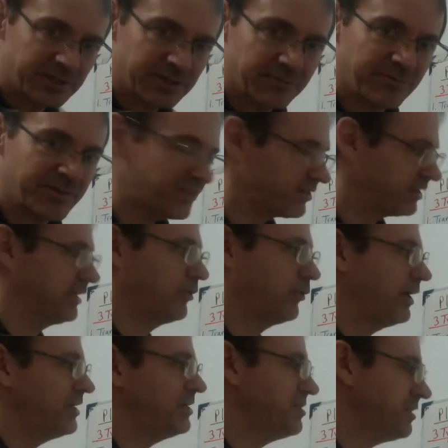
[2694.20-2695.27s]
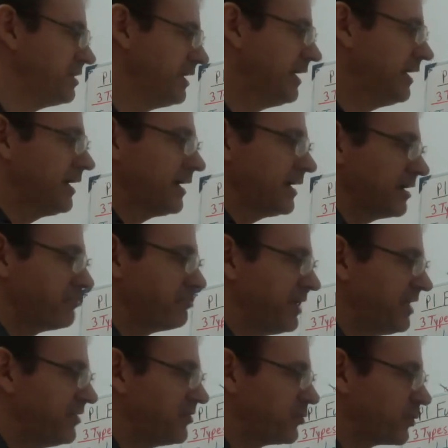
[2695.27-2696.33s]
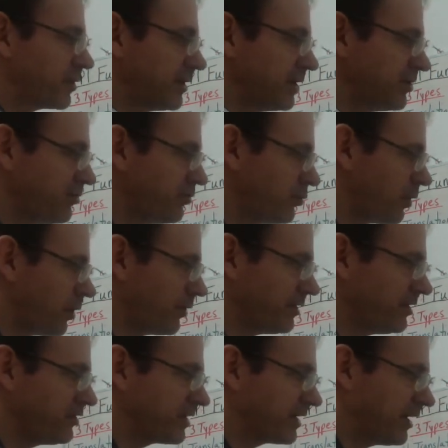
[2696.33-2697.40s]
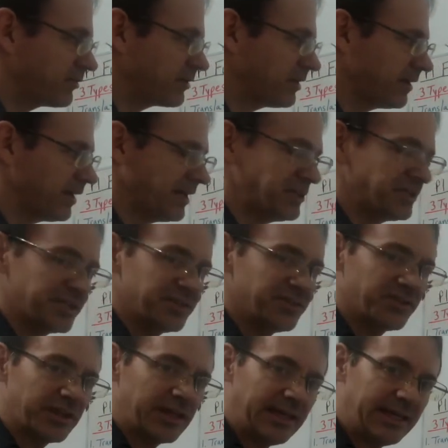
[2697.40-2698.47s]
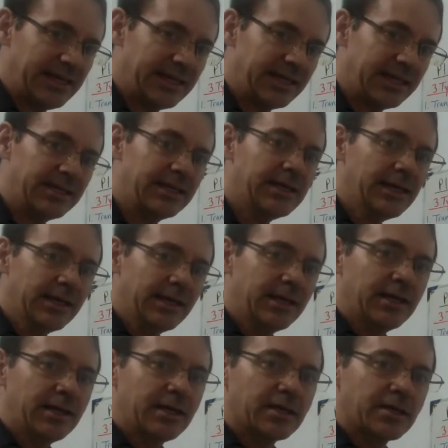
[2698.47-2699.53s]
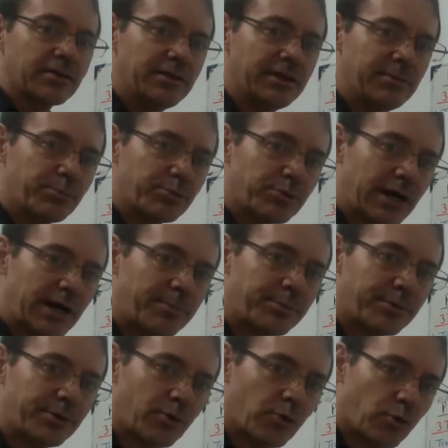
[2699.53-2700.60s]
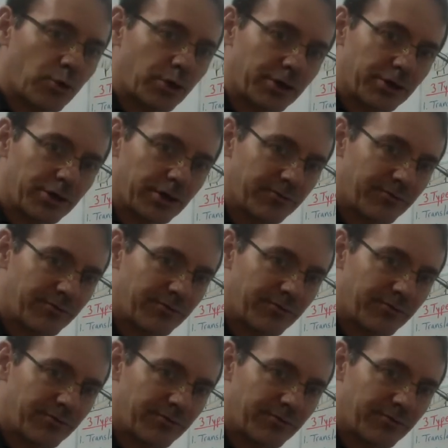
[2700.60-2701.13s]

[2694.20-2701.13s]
of this equation, means we're going to do all these calculations in the proper order of